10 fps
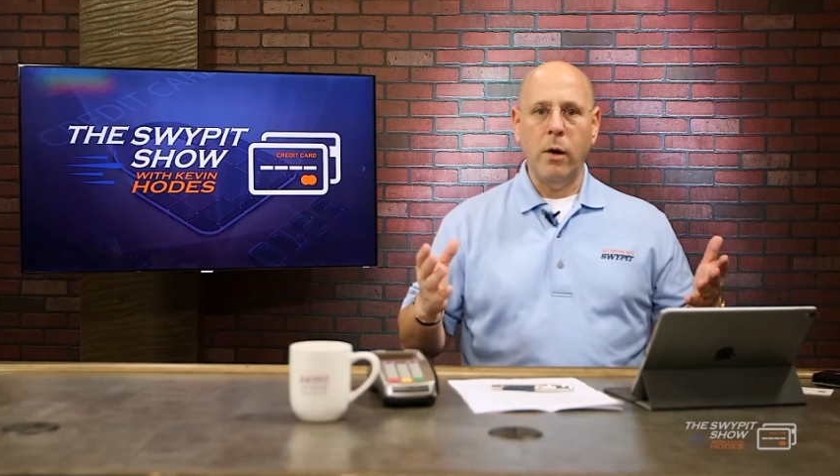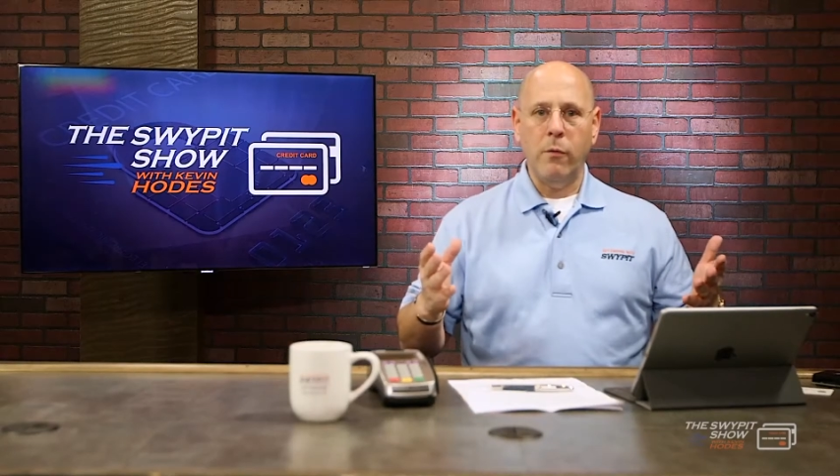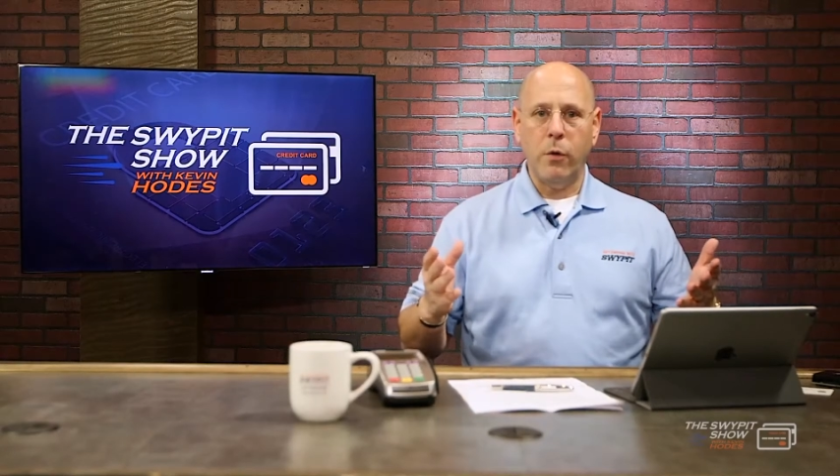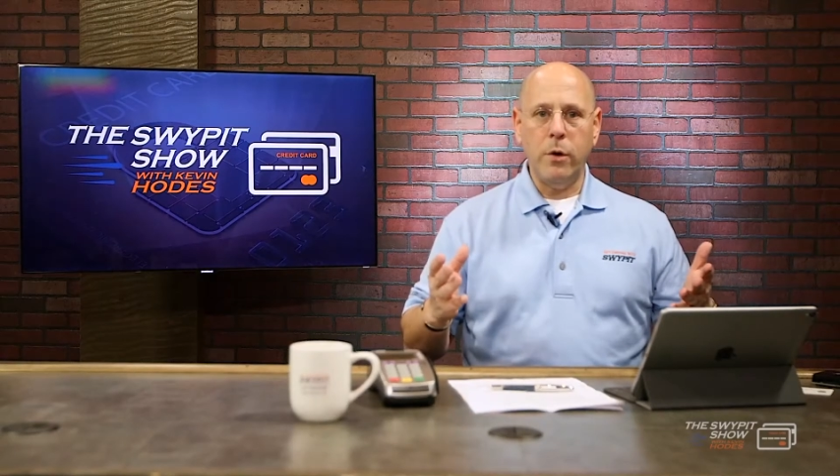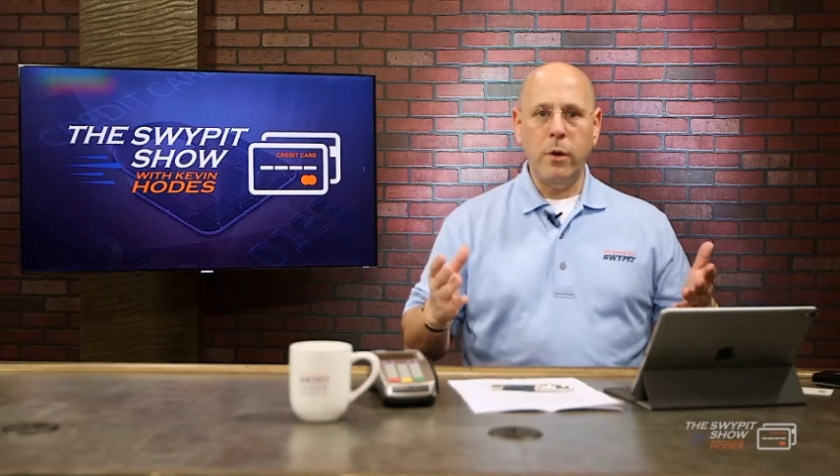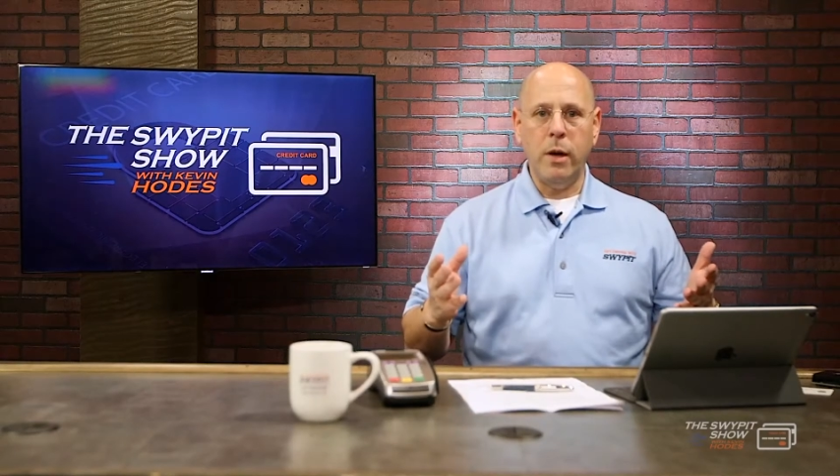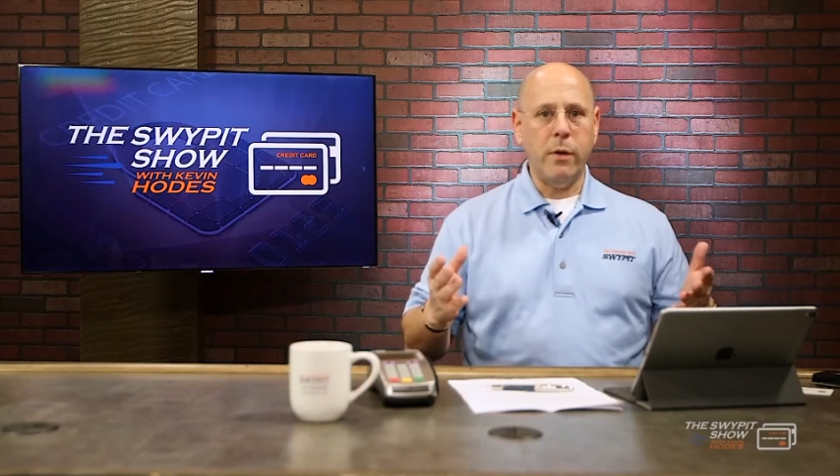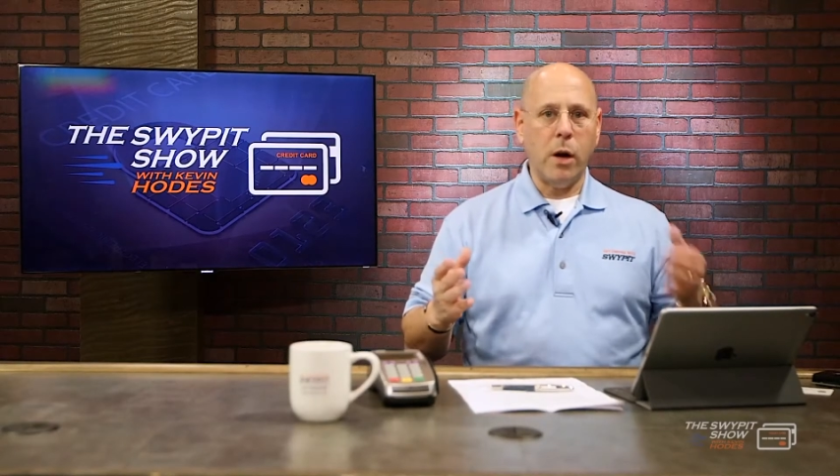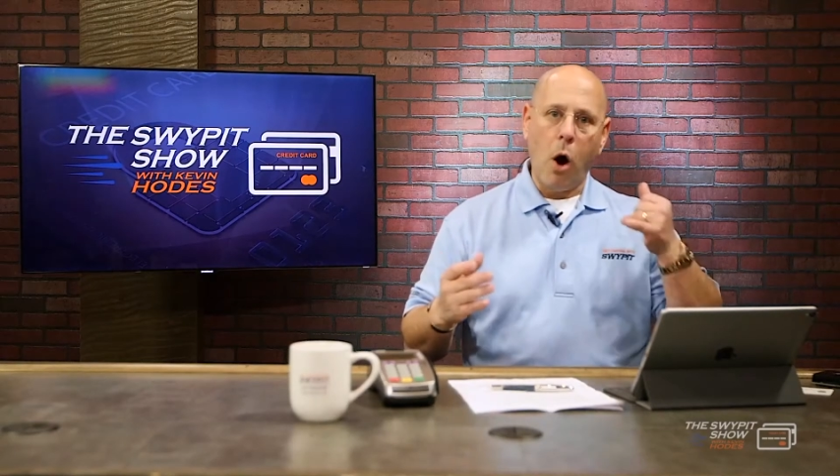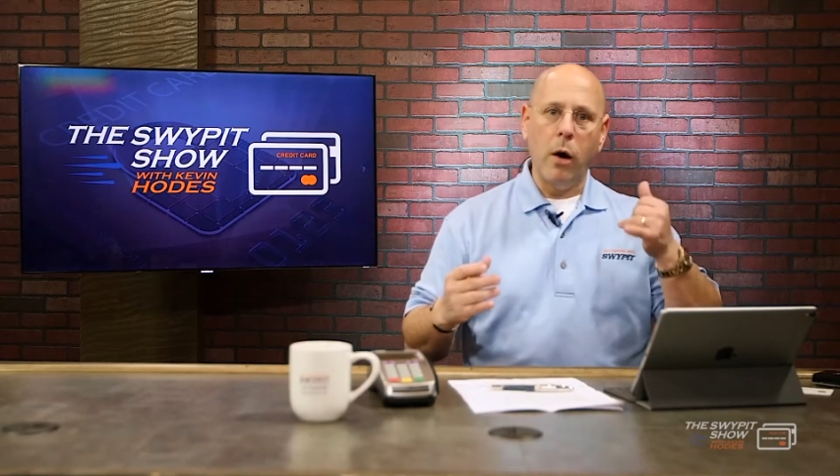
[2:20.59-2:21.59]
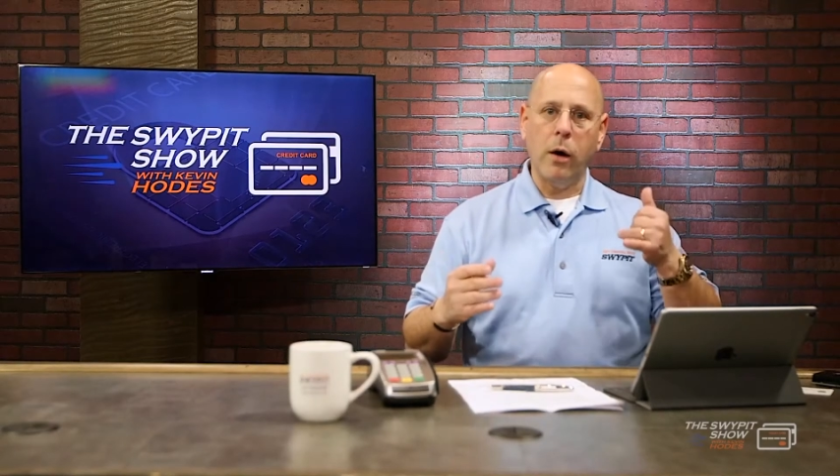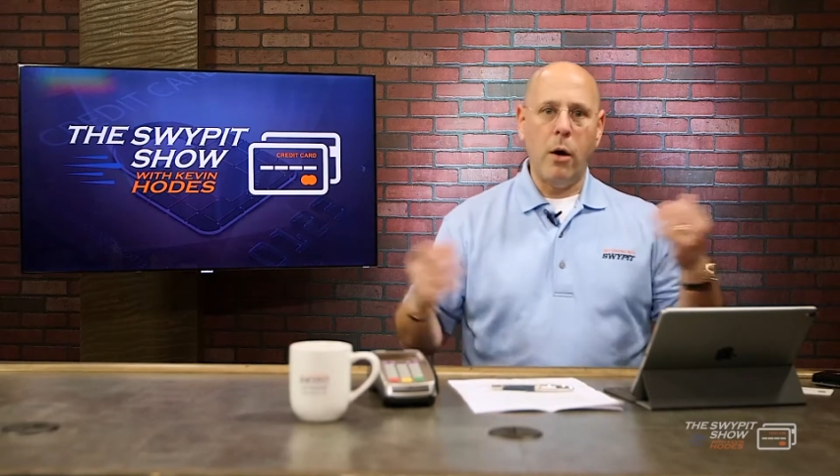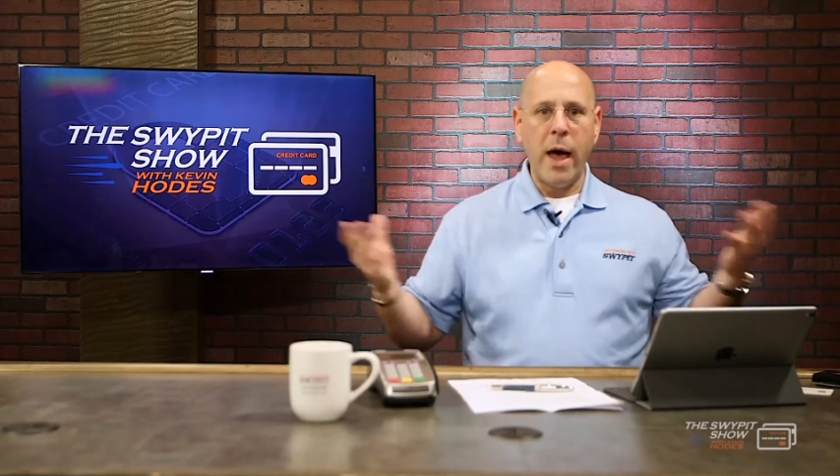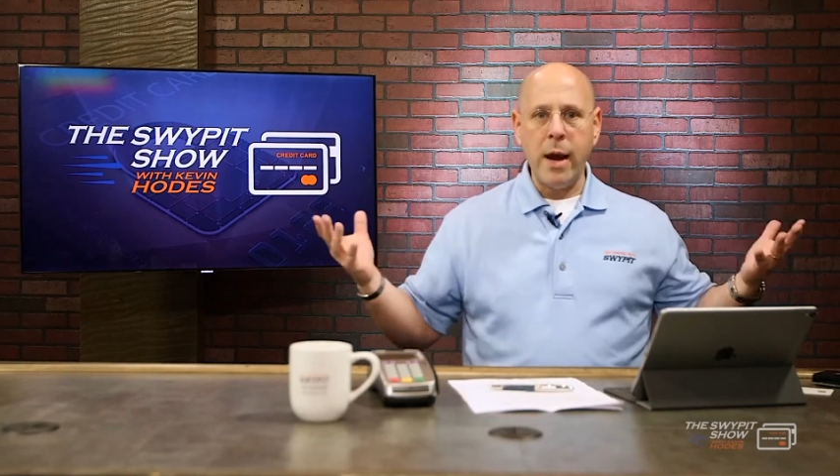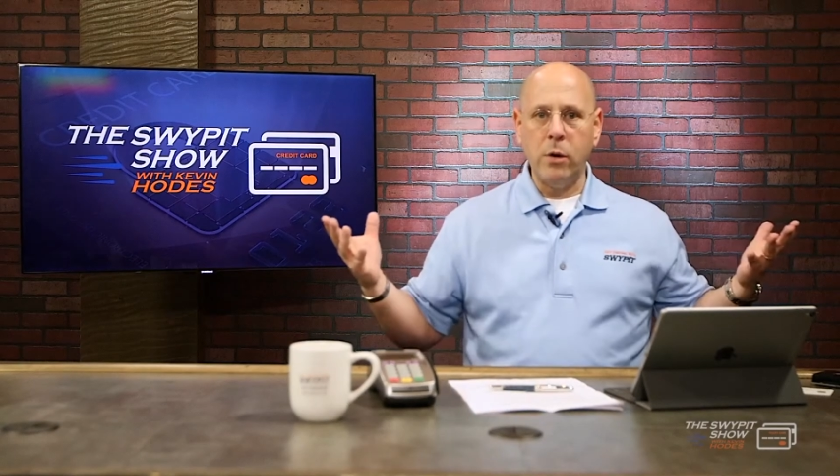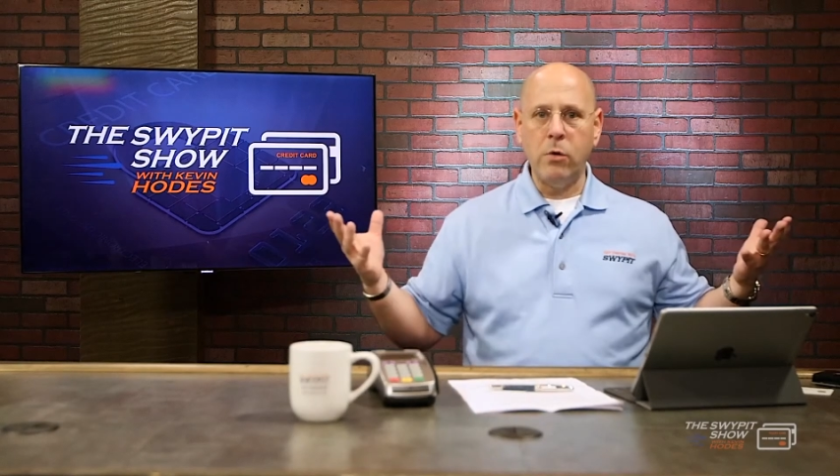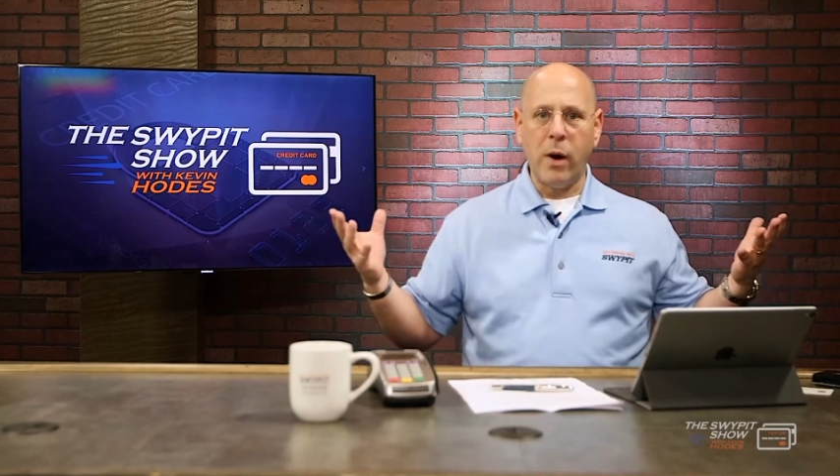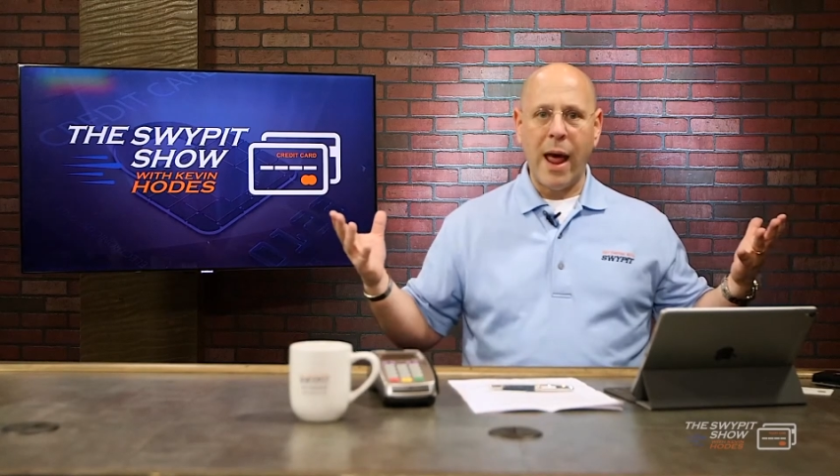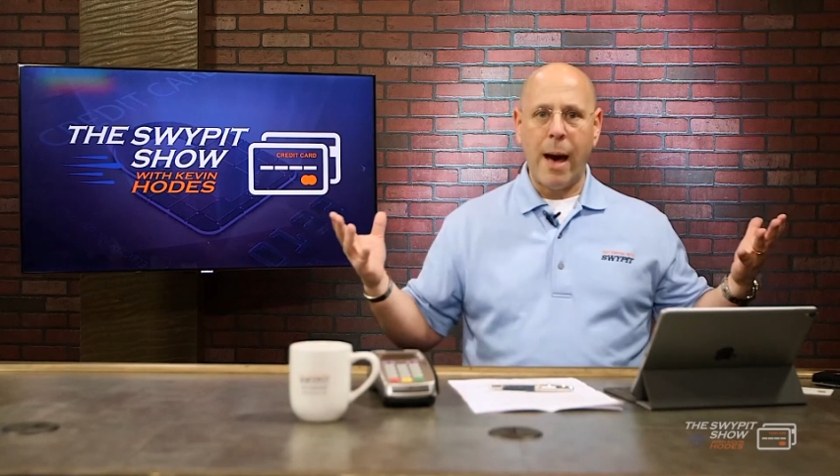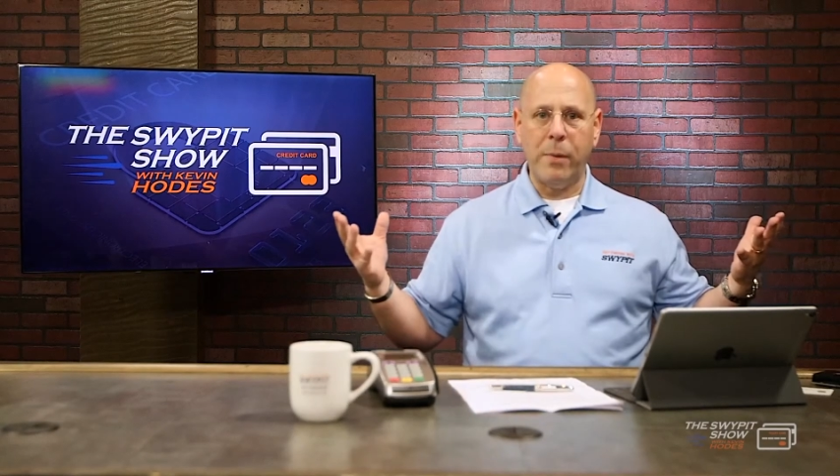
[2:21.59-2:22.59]
for you to even call and go, hey dude,
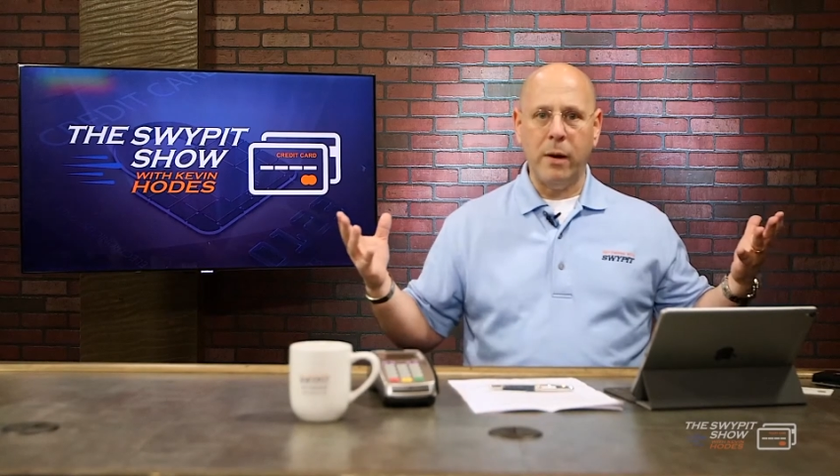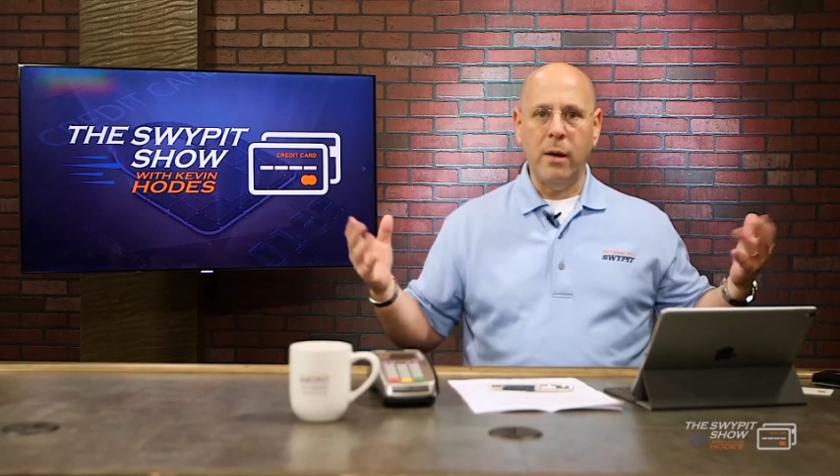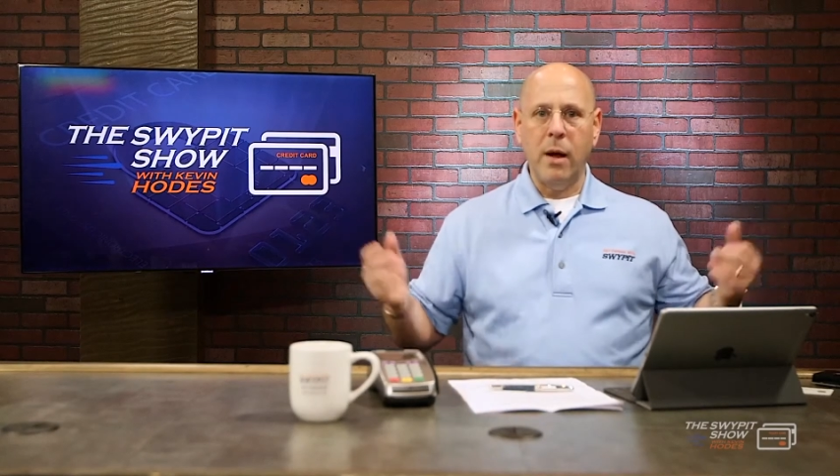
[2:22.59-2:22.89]
what happened?